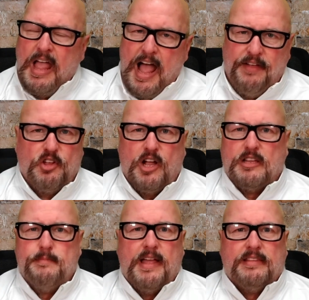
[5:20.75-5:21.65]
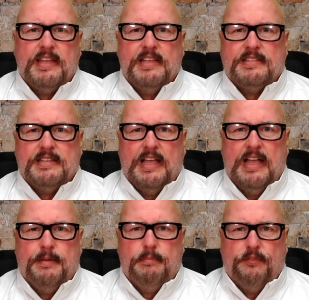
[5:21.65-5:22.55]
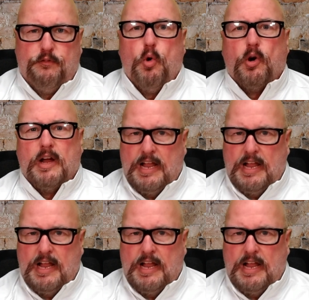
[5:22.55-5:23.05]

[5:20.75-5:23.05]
I've talked about this before,